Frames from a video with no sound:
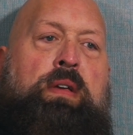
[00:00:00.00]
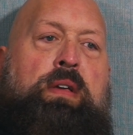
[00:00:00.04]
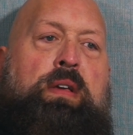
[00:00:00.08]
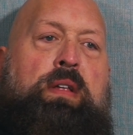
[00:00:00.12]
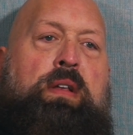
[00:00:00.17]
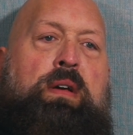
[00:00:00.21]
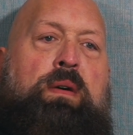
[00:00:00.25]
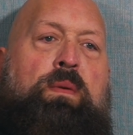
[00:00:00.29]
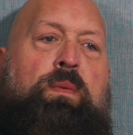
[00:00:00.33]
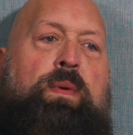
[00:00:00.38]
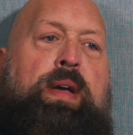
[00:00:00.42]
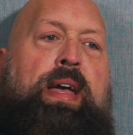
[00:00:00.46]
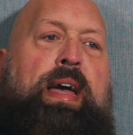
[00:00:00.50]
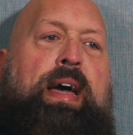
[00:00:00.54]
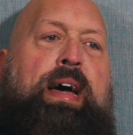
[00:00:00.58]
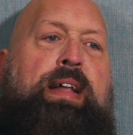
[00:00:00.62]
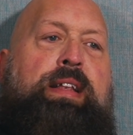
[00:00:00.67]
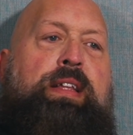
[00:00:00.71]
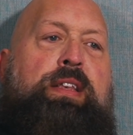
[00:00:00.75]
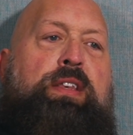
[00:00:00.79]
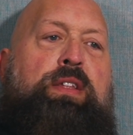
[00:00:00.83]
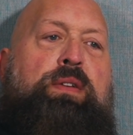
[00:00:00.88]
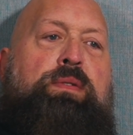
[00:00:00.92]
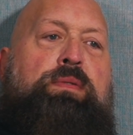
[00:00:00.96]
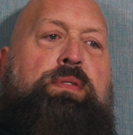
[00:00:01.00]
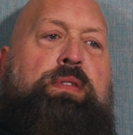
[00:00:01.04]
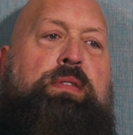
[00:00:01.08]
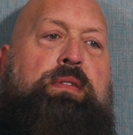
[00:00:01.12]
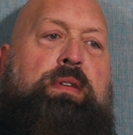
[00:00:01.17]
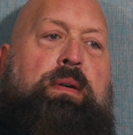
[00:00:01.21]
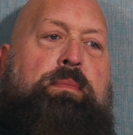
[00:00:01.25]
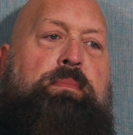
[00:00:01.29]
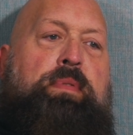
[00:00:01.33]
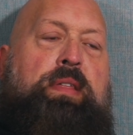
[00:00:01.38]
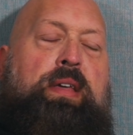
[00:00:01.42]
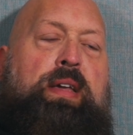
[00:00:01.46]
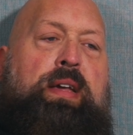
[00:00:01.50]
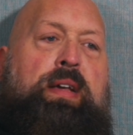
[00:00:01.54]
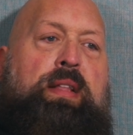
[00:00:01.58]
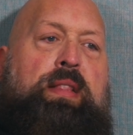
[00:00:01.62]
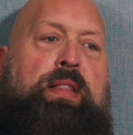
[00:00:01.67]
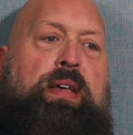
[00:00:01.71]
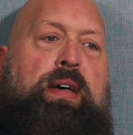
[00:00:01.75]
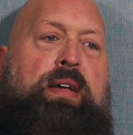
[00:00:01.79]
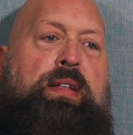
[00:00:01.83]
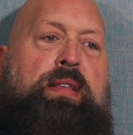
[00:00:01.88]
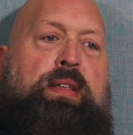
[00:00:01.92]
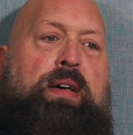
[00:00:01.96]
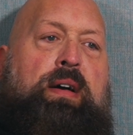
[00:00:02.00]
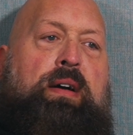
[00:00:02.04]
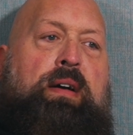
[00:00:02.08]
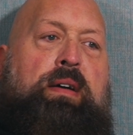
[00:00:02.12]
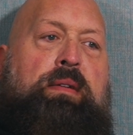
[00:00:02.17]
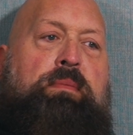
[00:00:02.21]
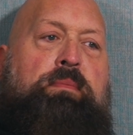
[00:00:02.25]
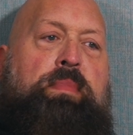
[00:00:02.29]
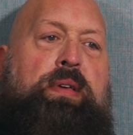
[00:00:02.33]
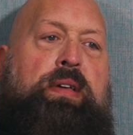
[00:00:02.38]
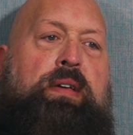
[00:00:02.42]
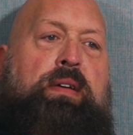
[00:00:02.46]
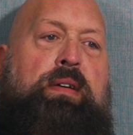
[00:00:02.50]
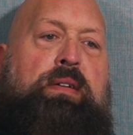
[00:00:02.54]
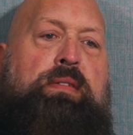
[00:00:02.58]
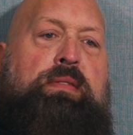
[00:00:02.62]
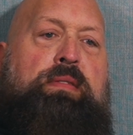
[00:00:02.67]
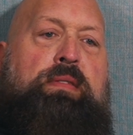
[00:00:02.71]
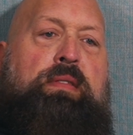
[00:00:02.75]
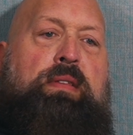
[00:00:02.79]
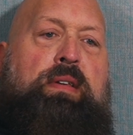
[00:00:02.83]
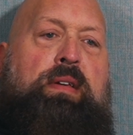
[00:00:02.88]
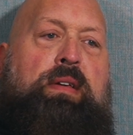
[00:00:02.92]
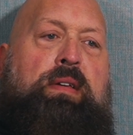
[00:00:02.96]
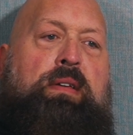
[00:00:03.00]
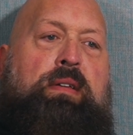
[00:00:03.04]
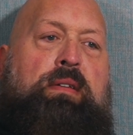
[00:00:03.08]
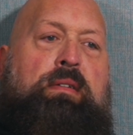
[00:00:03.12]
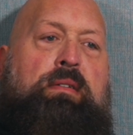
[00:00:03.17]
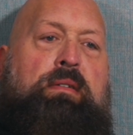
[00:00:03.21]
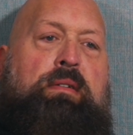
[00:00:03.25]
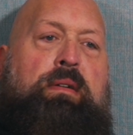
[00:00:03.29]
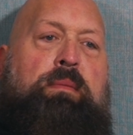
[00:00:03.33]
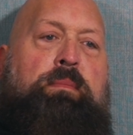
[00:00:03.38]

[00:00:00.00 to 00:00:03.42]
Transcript: you know, we had to do something at that time because the